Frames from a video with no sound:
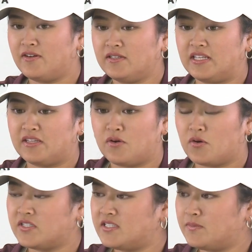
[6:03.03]
heard that the
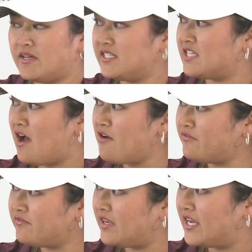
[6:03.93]
course is playing tough
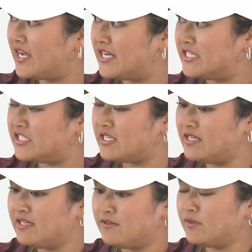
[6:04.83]
and
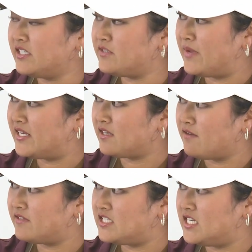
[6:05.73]
really demanding
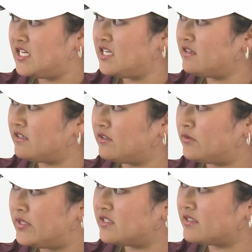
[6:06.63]
off the tee, and the
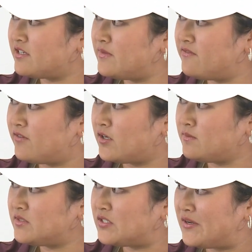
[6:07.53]
greens are going to be
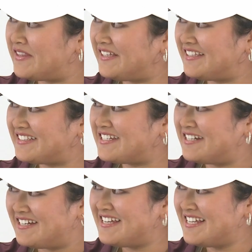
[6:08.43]
firm. So I think it's going
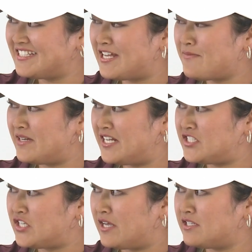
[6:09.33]
to set up a
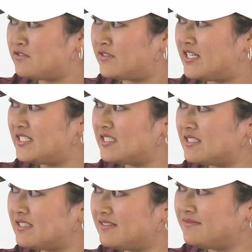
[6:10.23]
nice challenge for us.
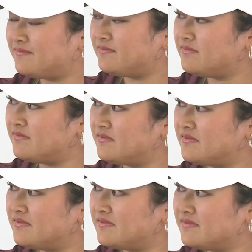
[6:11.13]
Absolutely.
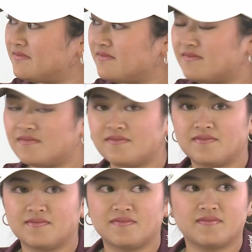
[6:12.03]
Any other
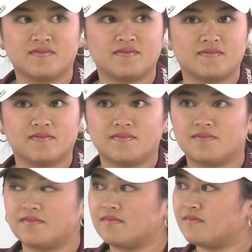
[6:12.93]
questions
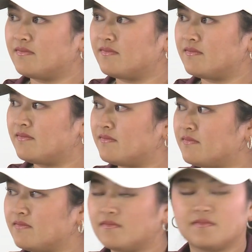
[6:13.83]

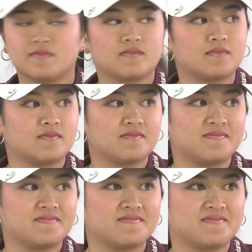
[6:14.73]
here?
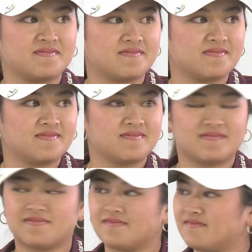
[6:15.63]

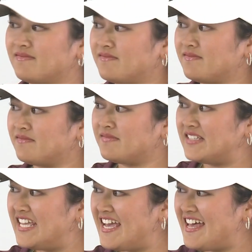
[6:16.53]
I think that will do it.
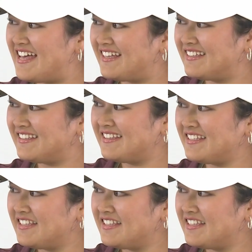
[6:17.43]
Thank you for coming through, Lilia.